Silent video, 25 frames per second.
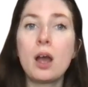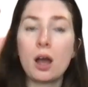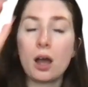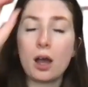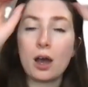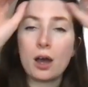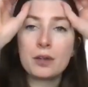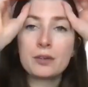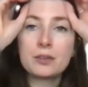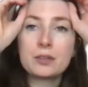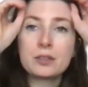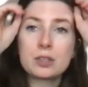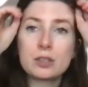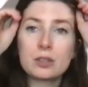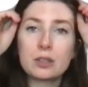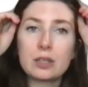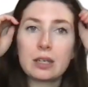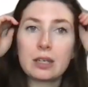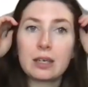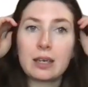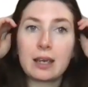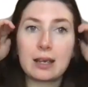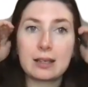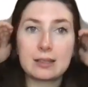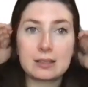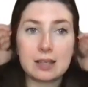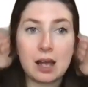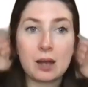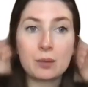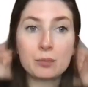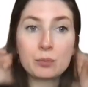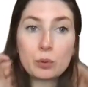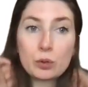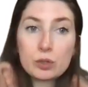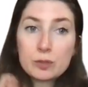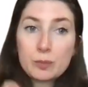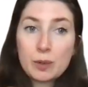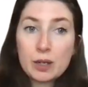under the exam
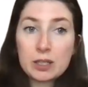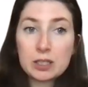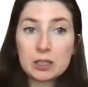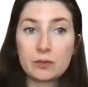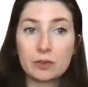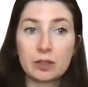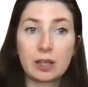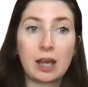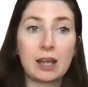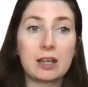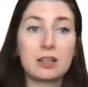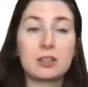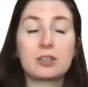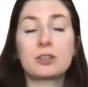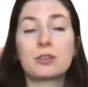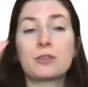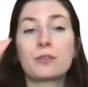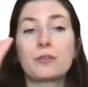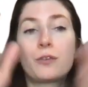board specification,